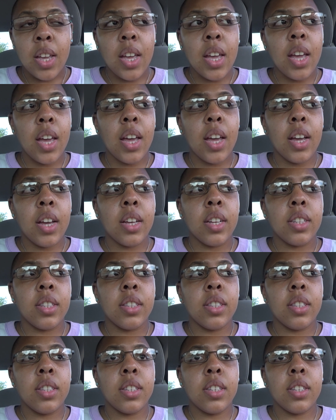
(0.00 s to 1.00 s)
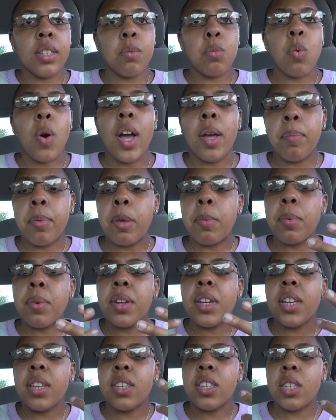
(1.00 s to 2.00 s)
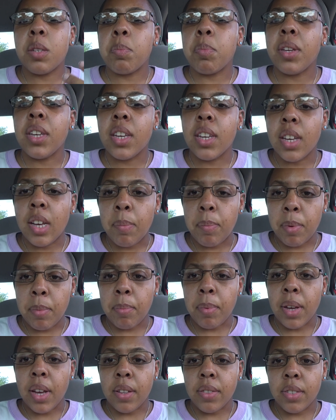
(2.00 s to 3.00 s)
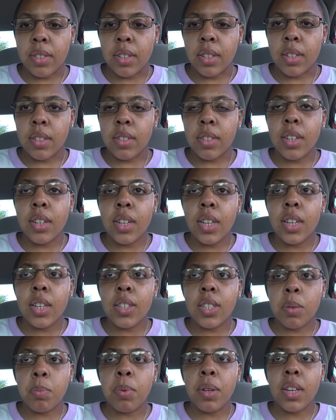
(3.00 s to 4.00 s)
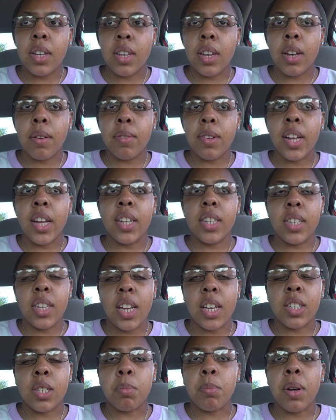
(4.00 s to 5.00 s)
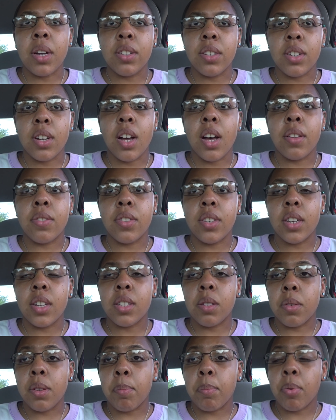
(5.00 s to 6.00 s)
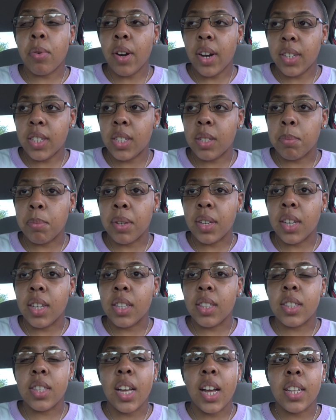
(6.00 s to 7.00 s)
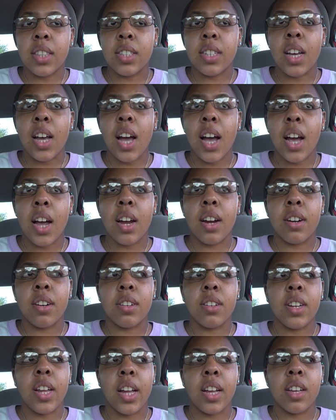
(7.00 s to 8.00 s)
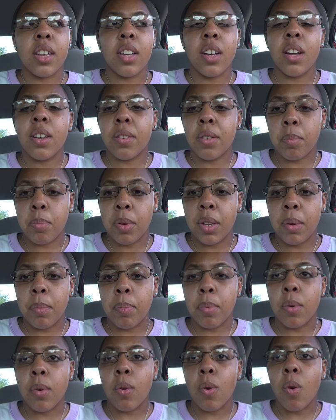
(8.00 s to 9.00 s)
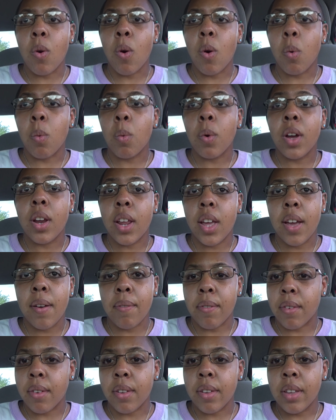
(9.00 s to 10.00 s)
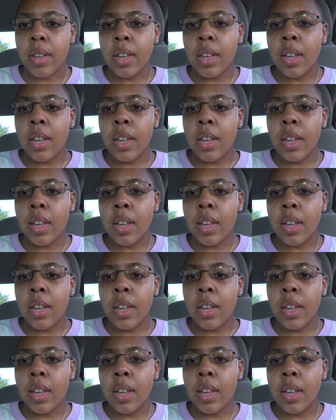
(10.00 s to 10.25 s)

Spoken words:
And white people need to speak up about this. They need to speak up yes, my job does suppress me not to hire color people or whatever.